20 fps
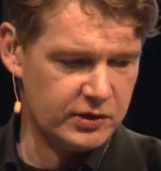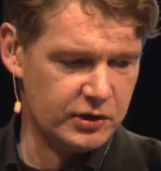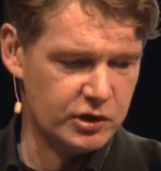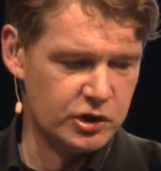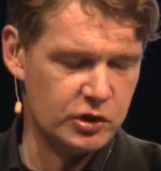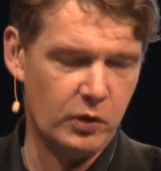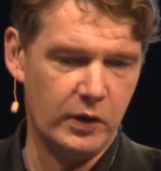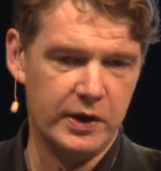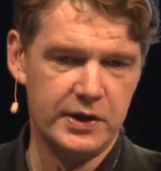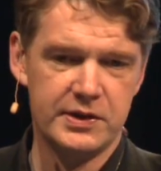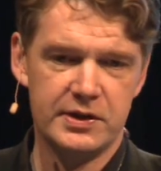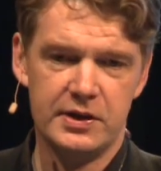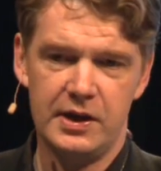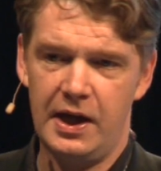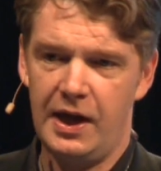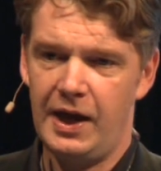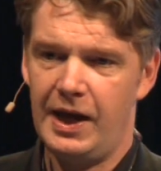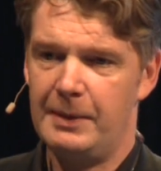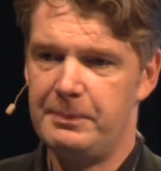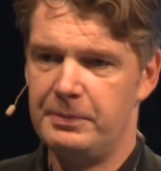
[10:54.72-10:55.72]
to the
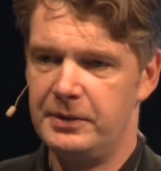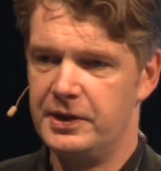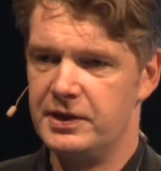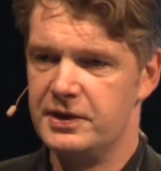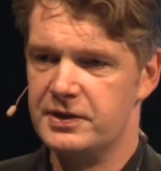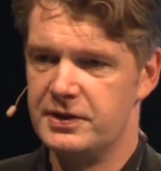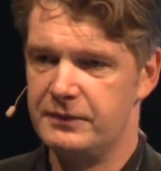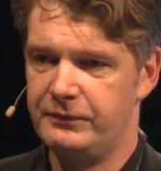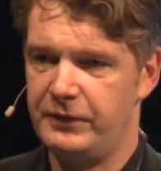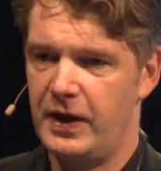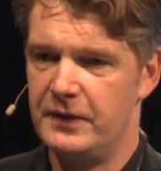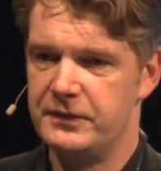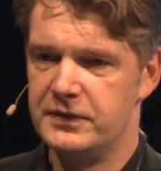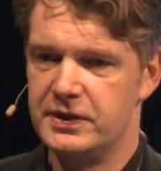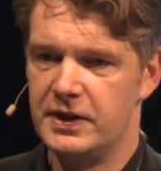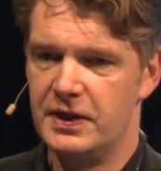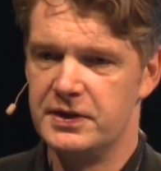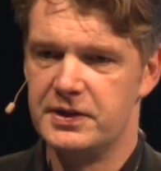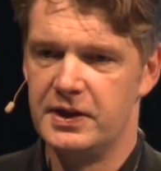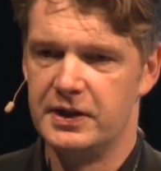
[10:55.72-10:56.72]
choice happening 5 to
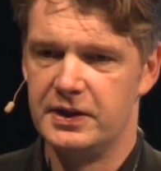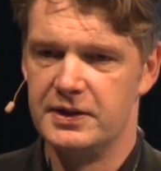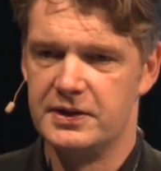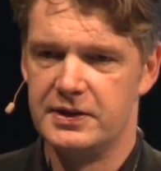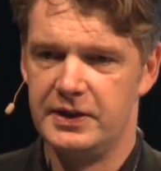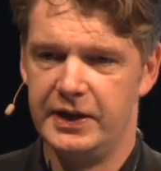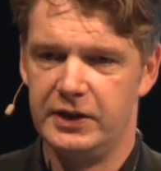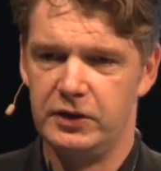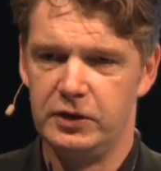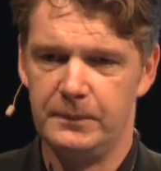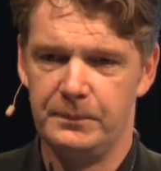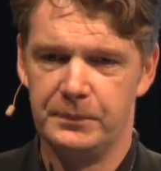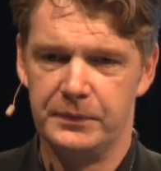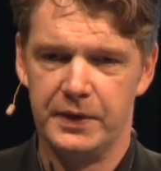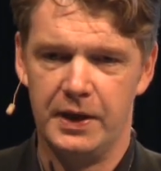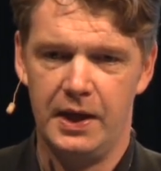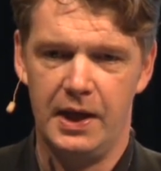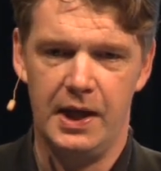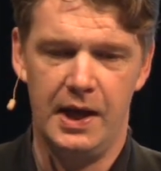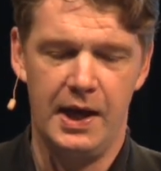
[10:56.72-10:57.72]
10 seconds later?
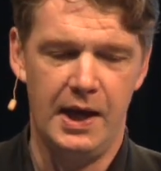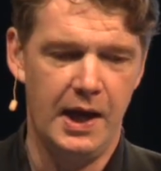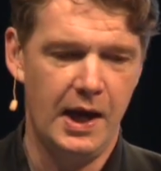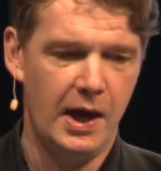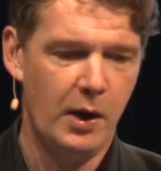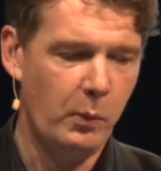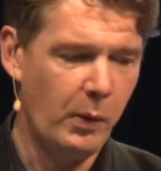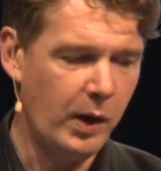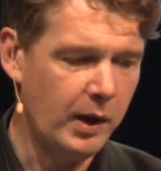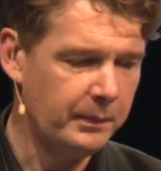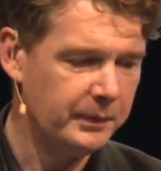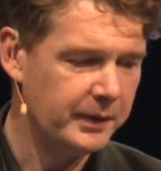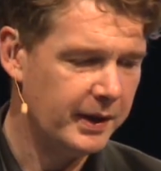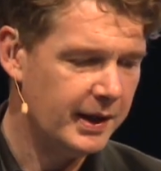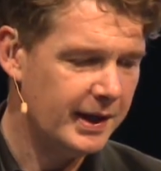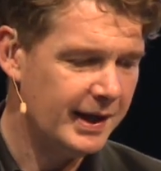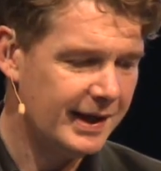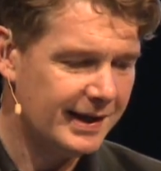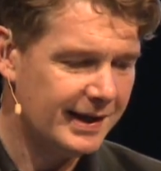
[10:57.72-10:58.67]
Well,